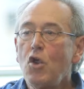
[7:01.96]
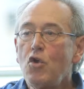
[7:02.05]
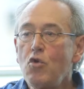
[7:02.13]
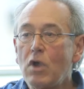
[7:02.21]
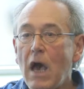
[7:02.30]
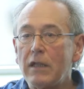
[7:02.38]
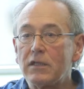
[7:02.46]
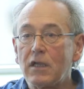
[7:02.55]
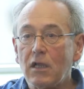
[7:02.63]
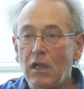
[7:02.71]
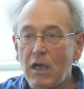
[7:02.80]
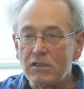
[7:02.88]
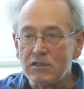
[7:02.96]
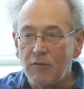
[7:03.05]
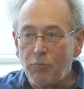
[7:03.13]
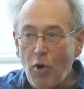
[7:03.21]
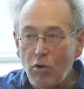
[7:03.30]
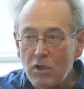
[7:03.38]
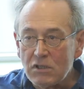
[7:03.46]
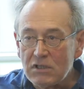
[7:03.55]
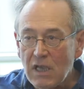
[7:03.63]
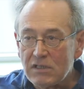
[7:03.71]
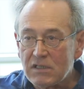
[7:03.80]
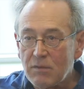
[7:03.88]
you got the collection of Polish
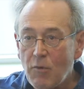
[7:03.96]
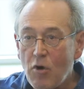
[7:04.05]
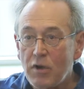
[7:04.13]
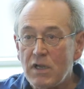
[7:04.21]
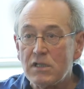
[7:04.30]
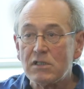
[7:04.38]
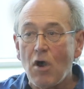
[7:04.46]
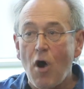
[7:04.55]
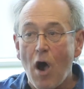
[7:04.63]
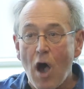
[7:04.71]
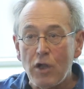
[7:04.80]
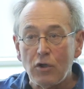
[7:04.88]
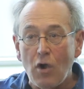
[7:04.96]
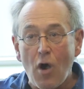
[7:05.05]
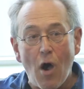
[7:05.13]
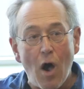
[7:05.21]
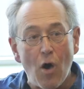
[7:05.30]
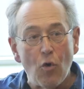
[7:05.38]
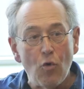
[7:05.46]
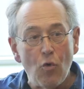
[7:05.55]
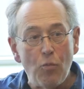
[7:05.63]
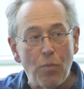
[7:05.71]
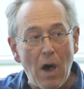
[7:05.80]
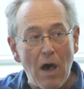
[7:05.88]
testimonies on
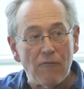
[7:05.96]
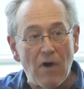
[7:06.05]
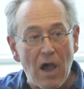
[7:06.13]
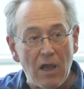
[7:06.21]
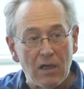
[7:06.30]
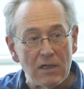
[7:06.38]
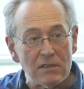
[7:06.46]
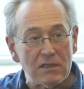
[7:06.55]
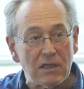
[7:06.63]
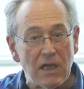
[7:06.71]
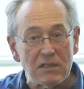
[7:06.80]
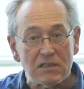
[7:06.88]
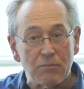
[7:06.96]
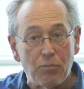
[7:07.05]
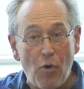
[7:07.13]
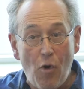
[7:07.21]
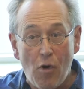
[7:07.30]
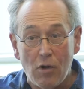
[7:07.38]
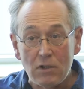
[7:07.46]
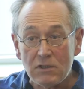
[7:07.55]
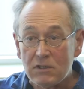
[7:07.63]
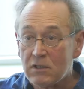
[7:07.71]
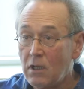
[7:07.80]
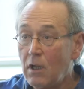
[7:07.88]
UPA violence against the Poles,